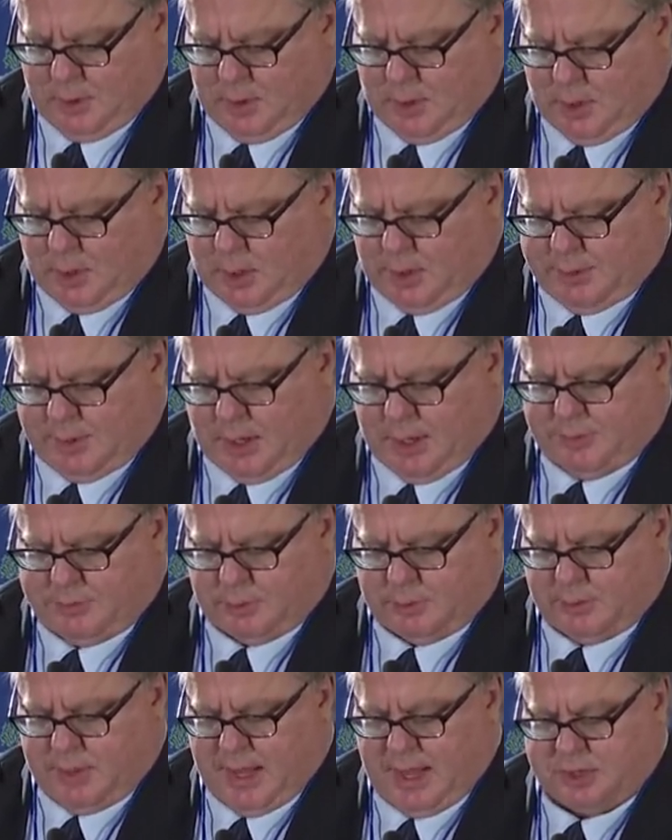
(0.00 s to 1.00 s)

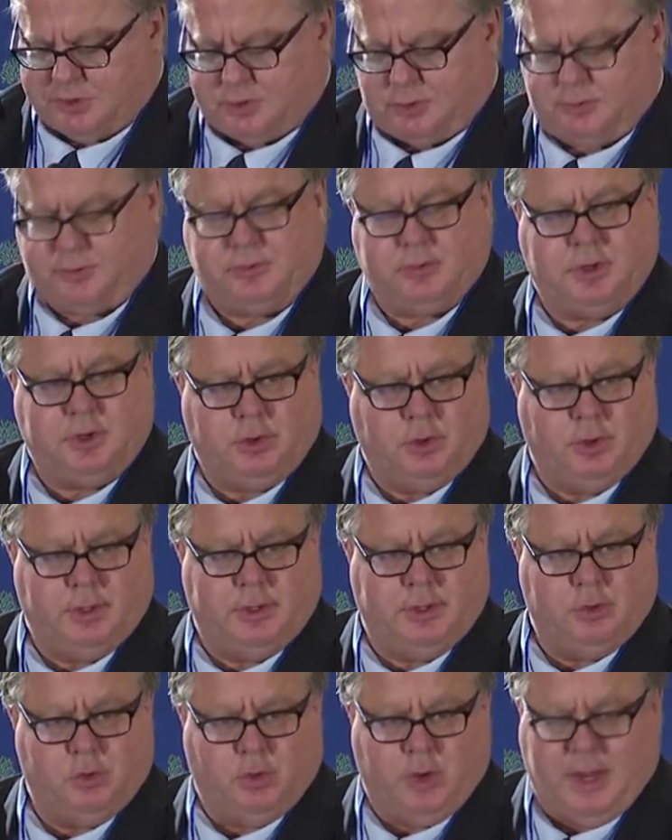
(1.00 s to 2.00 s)
Neither national
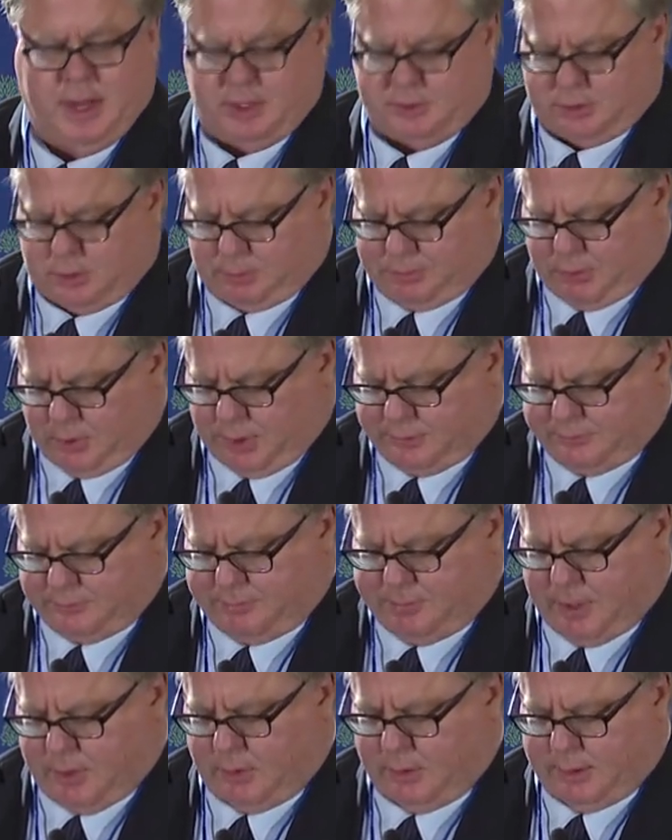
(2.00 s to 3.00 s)
security nor national
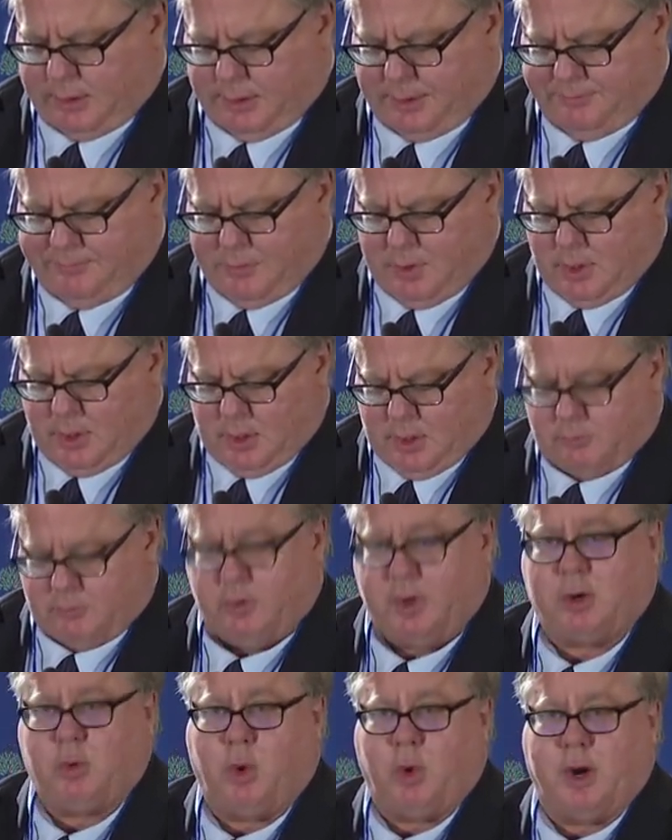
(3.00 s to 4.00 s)
prosperity
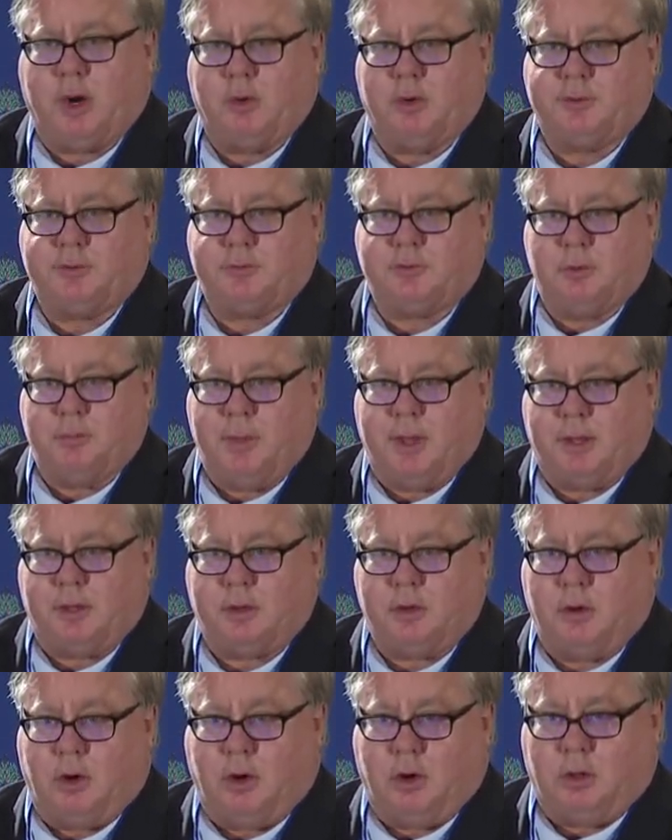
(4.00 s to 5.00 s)
require us to make
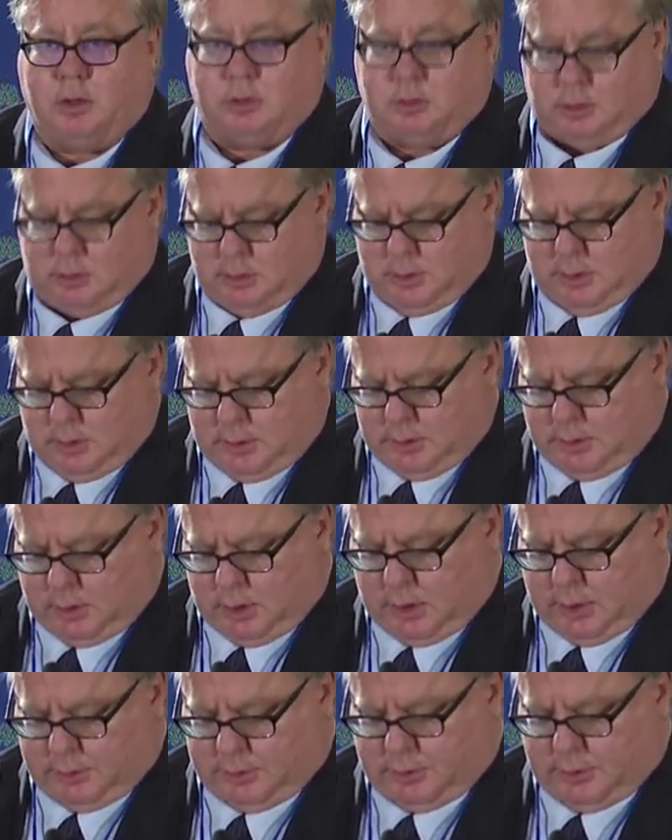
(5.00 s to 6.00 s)
all
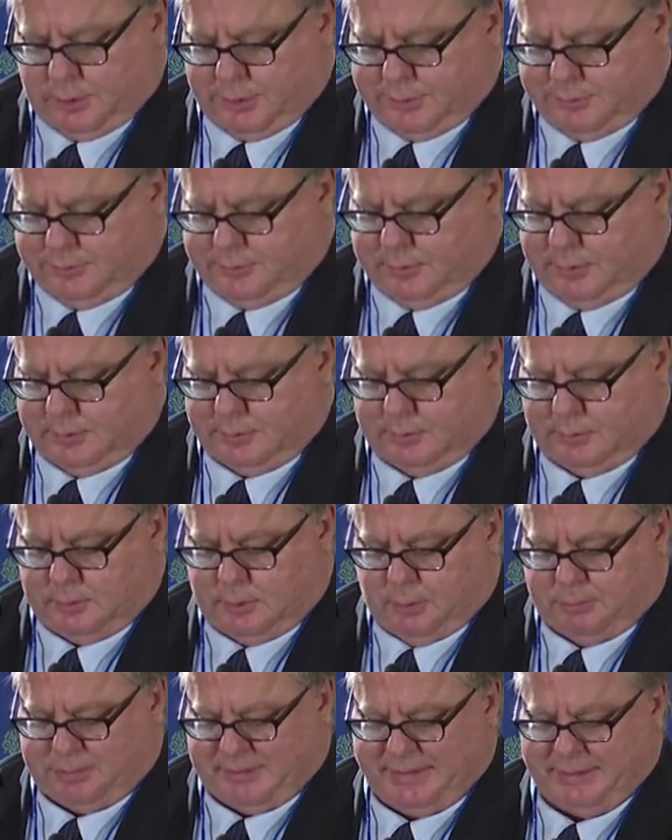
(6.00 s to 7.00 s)
goods
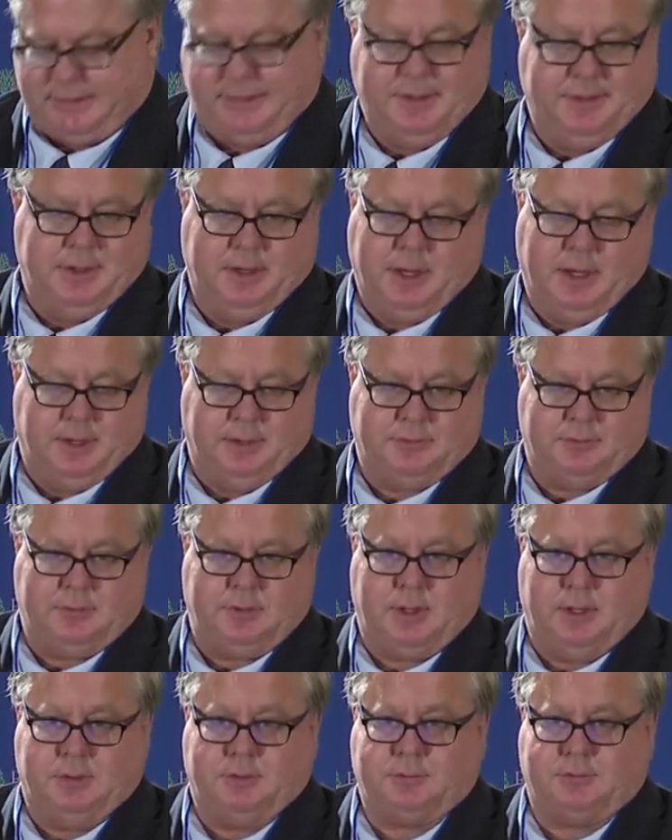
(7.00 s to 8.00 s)
completely in the United
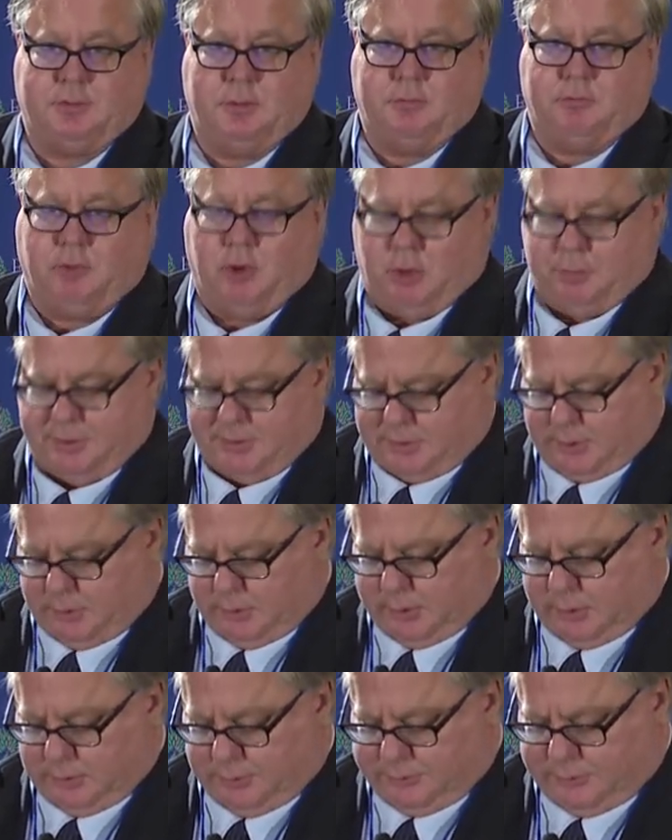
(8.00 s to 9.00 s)
States, from raw
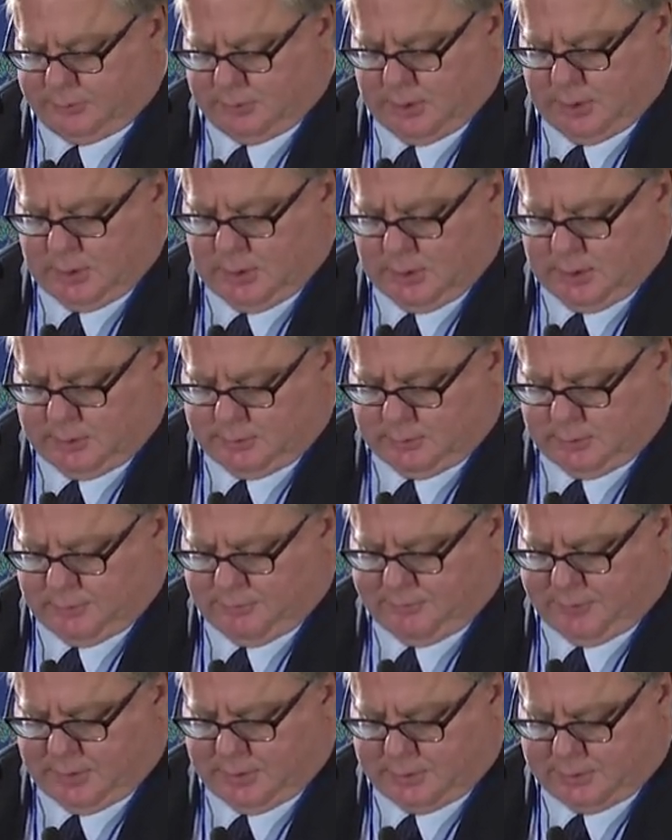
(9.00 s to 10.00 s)
materials to the
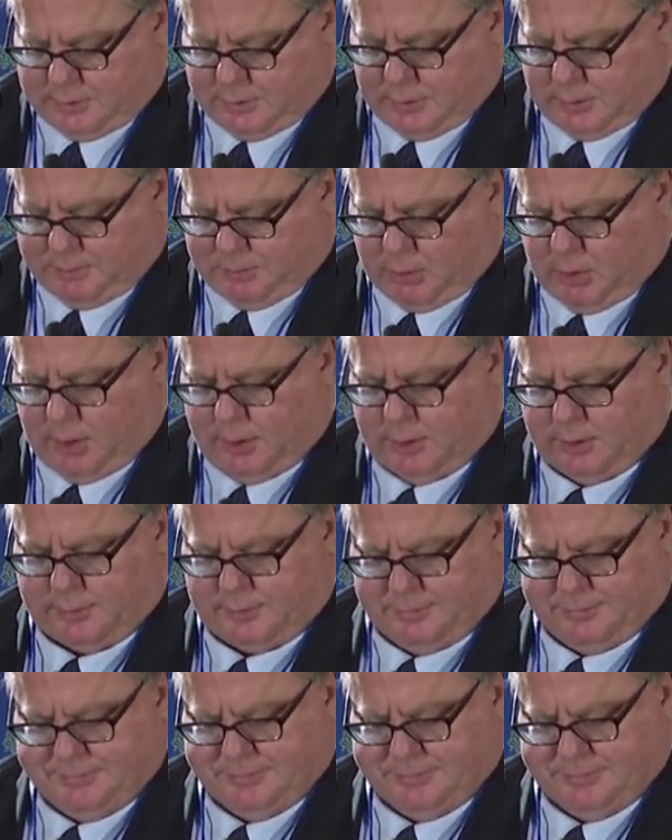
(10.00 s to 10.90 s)
finished product.